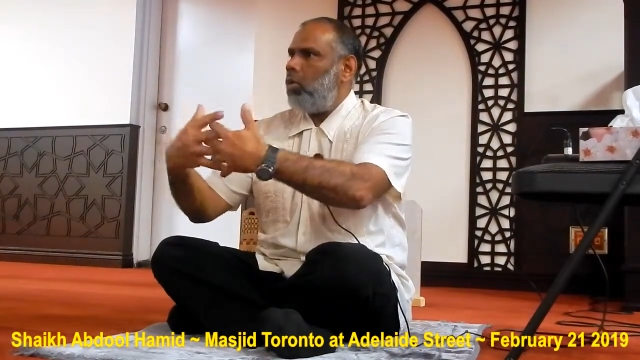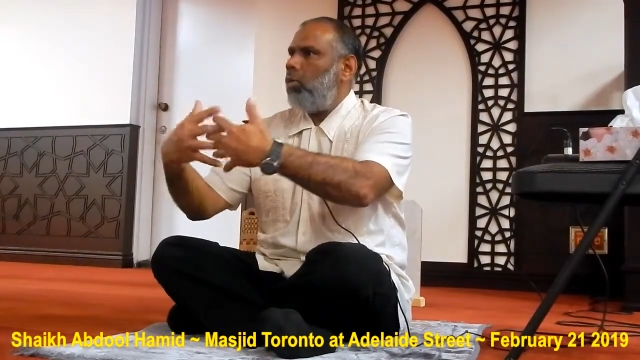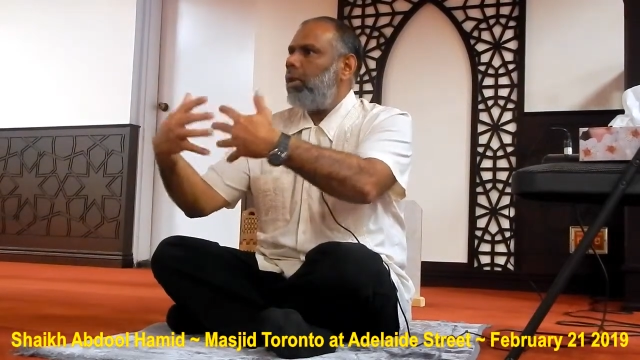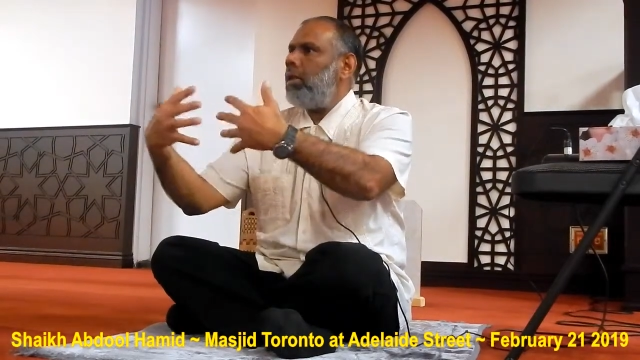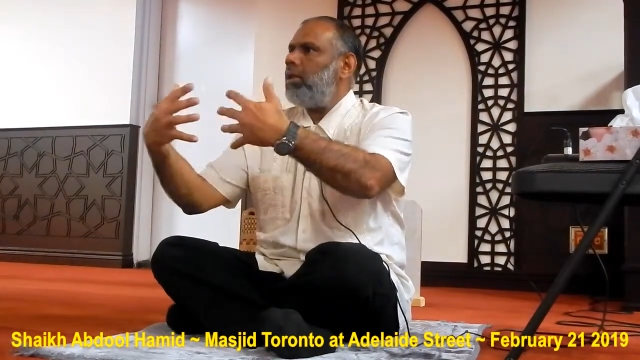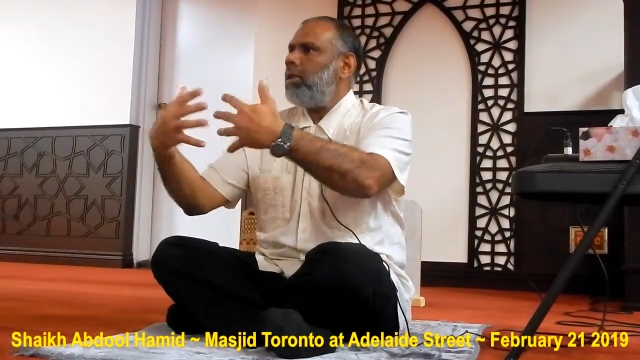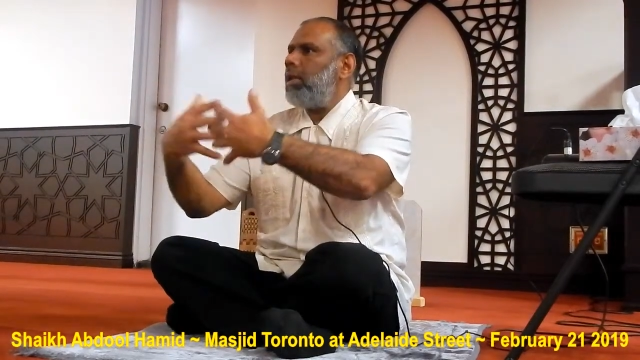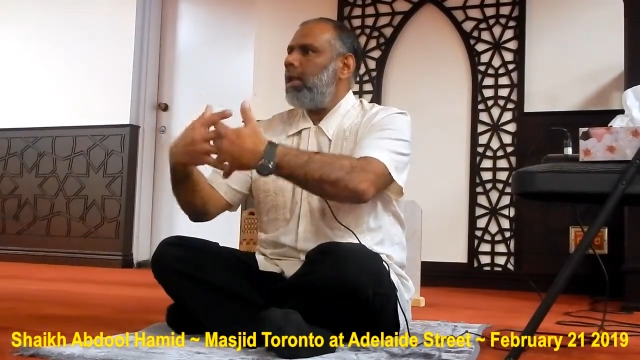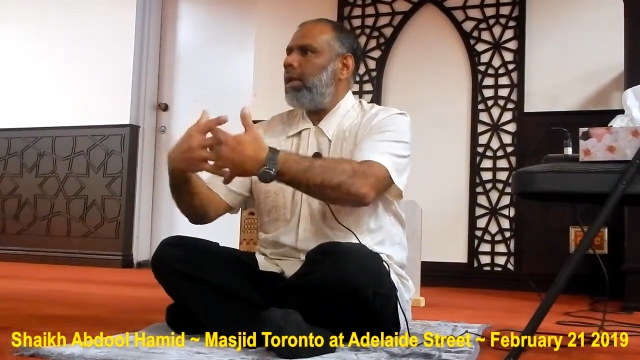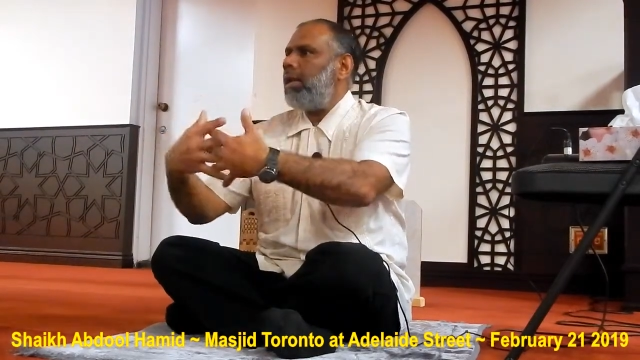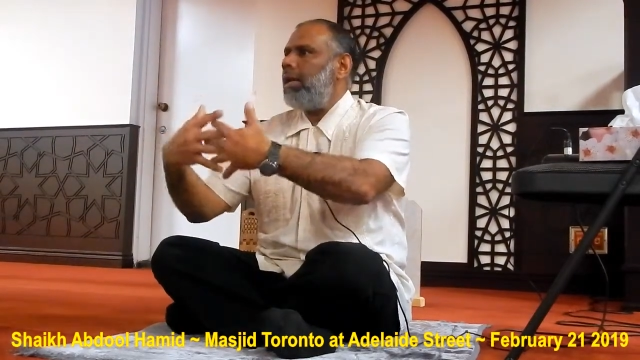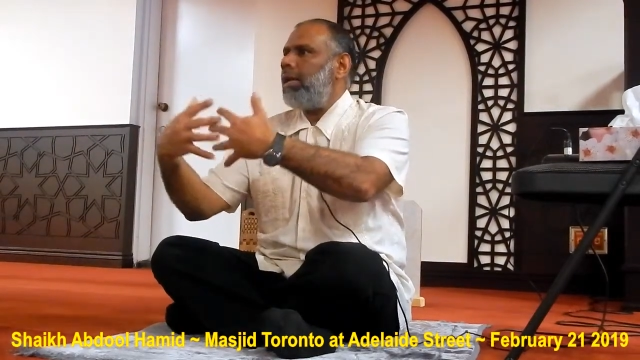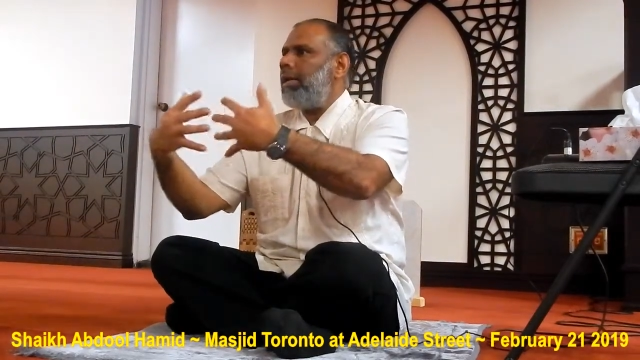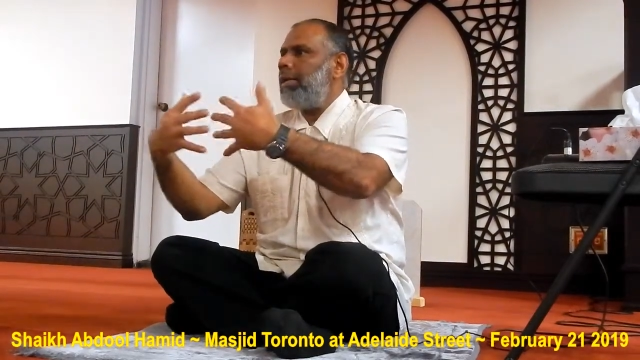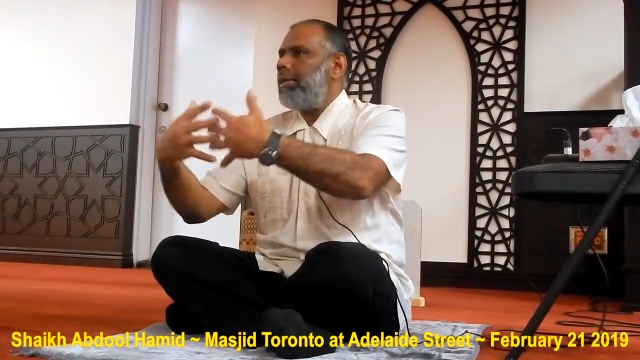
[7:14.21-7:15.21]

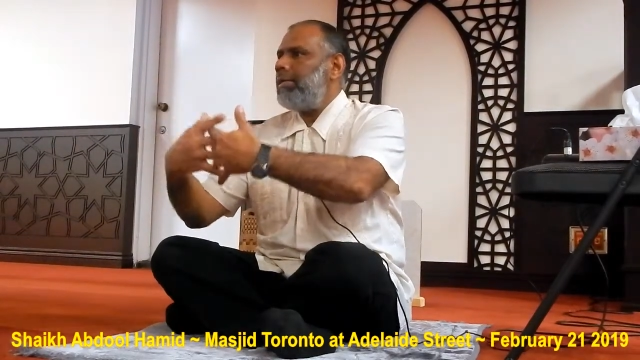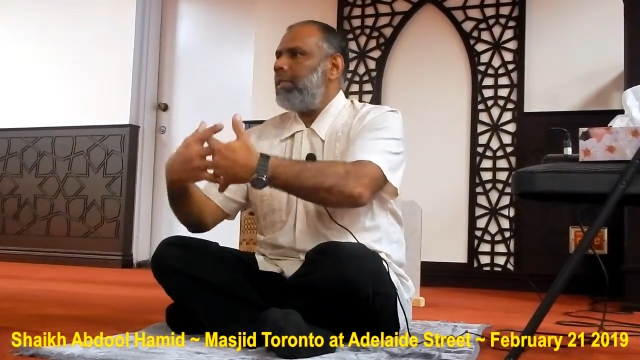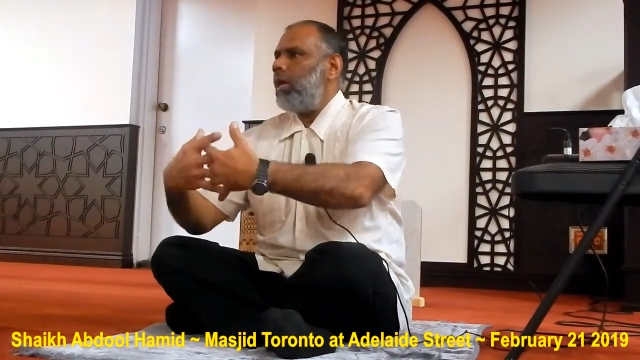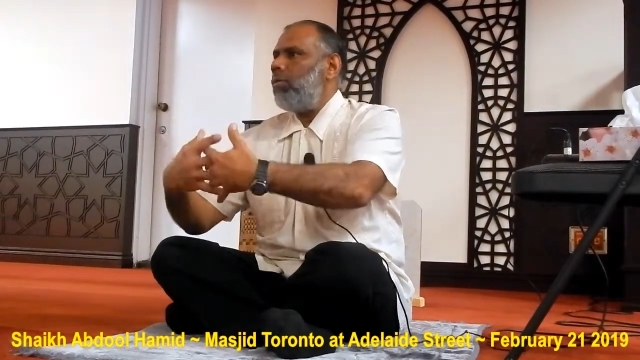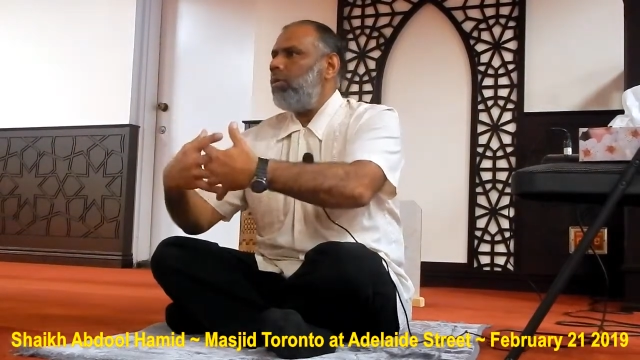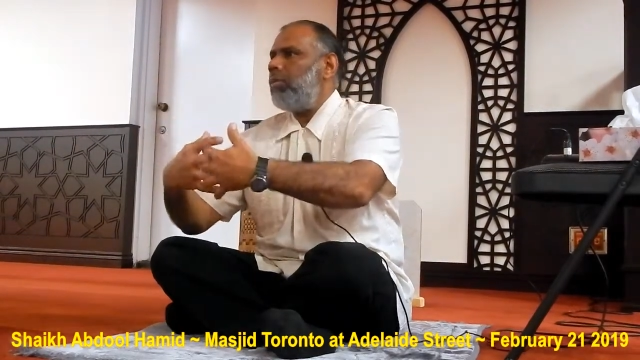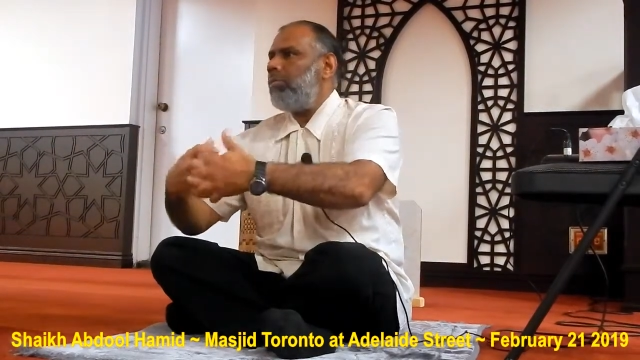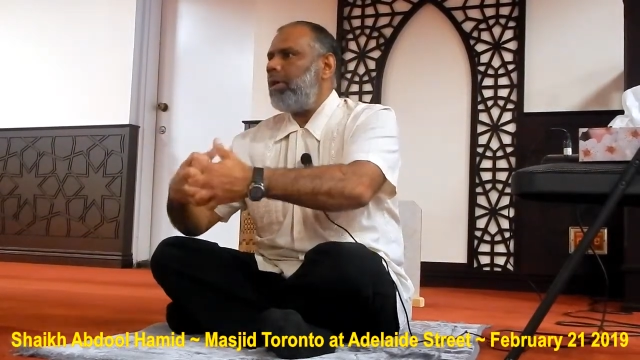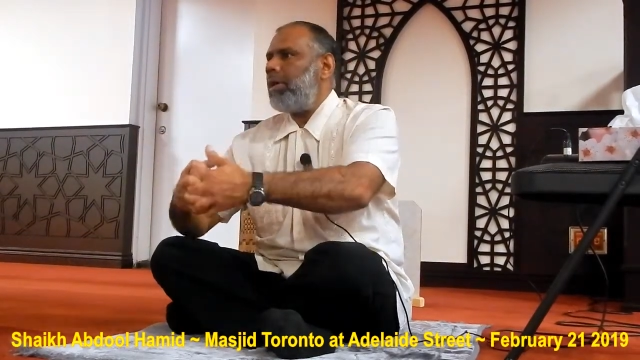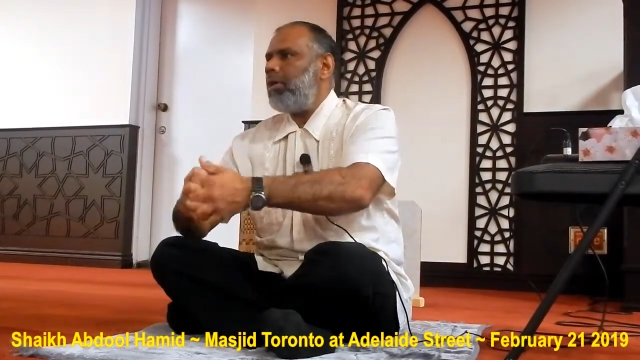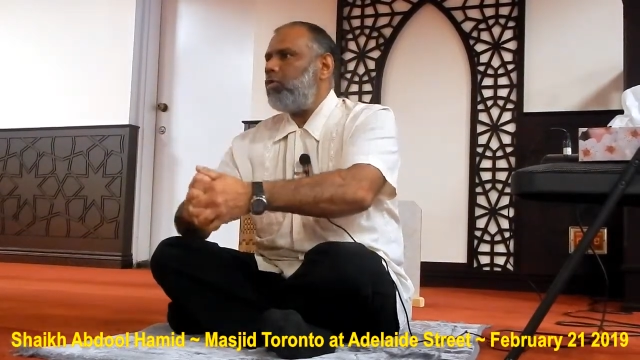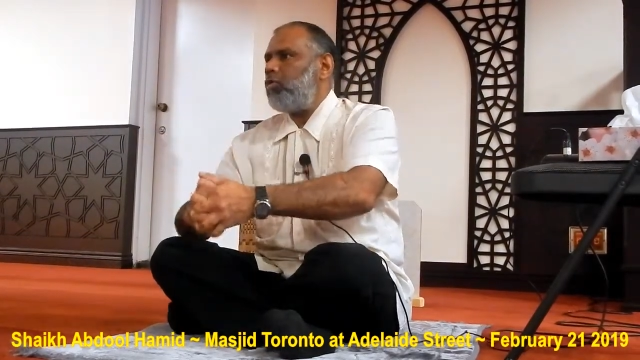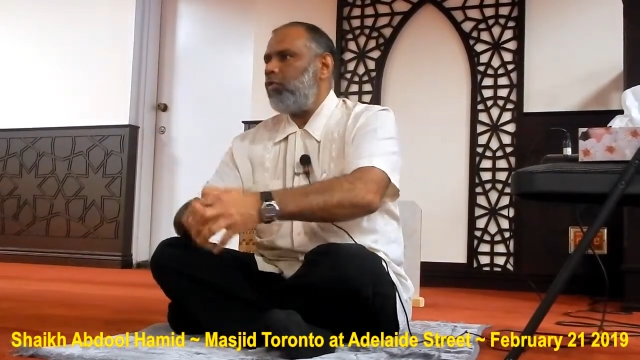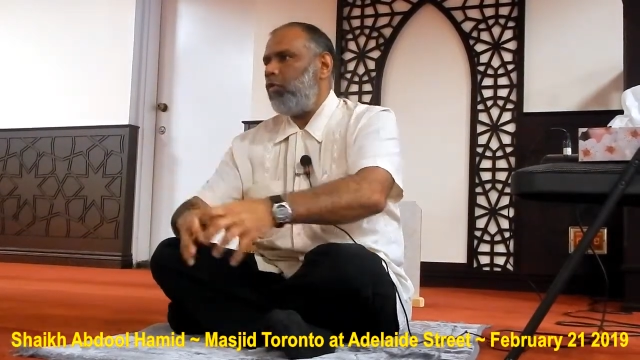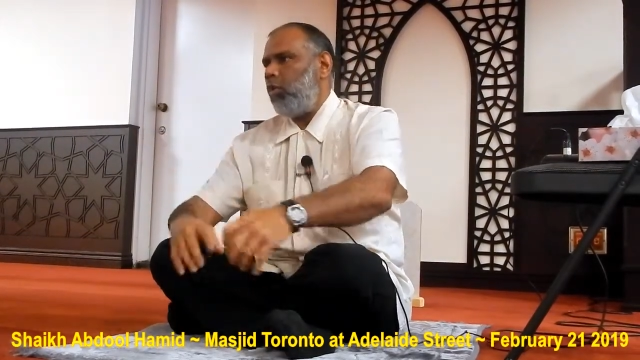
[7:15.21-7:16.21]
will
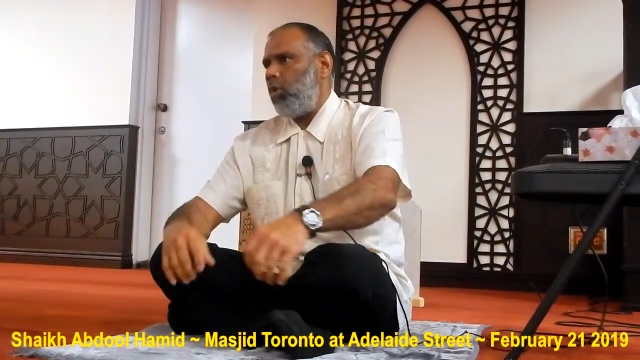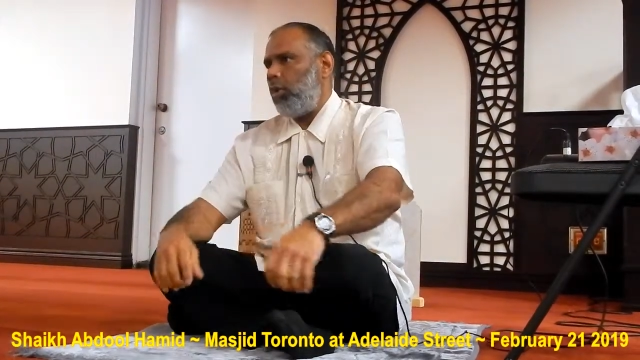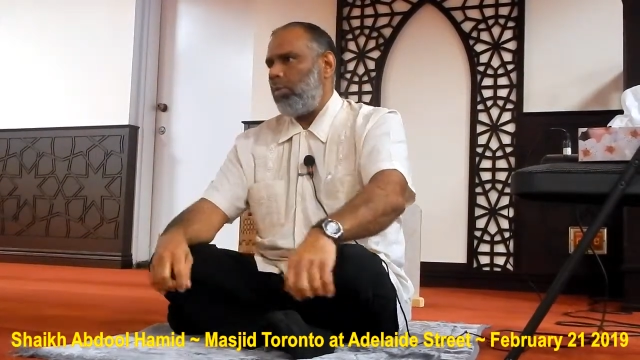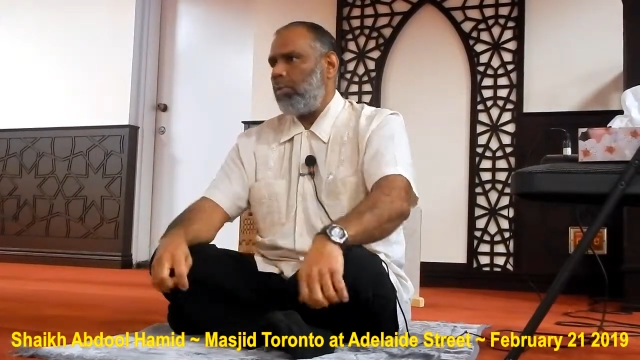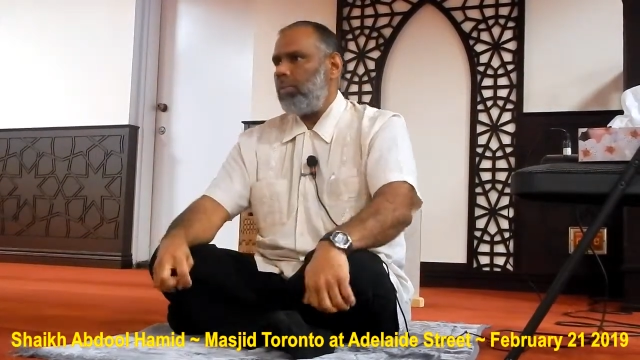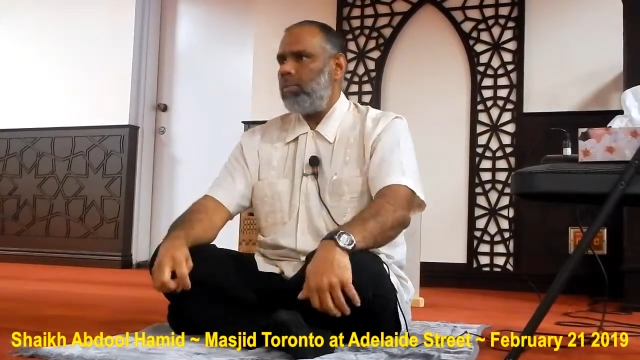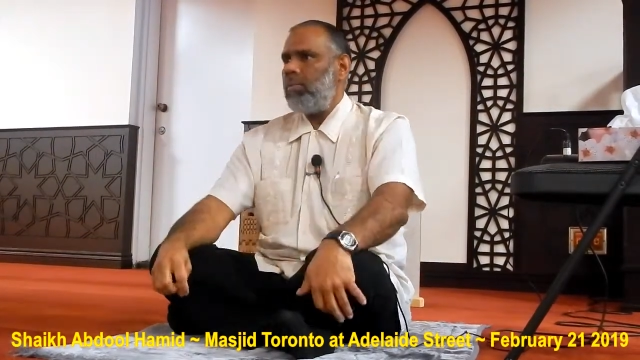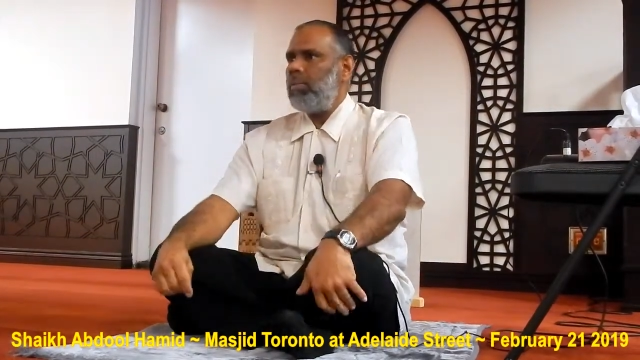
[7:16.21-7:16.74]
begin to form.